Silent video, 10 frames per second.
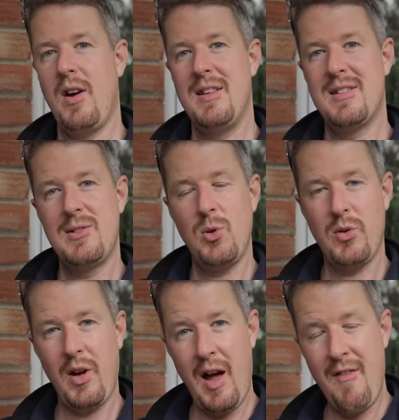I
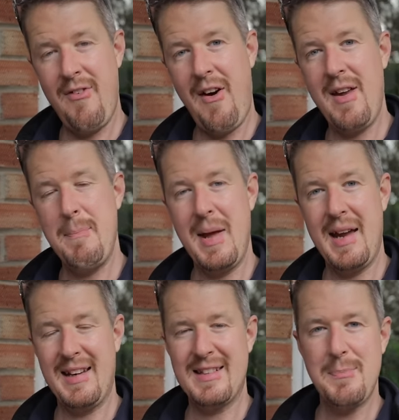installed a very
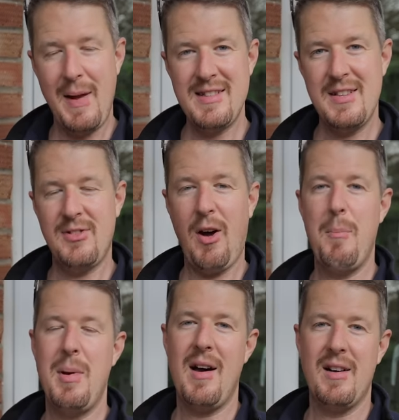big expensive
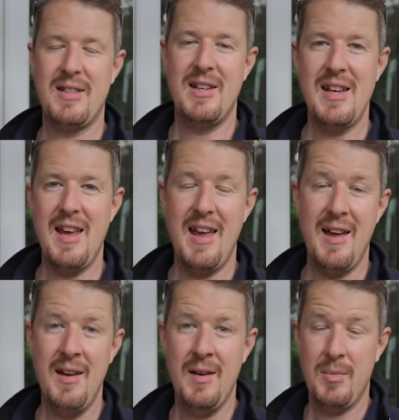type B RCD here,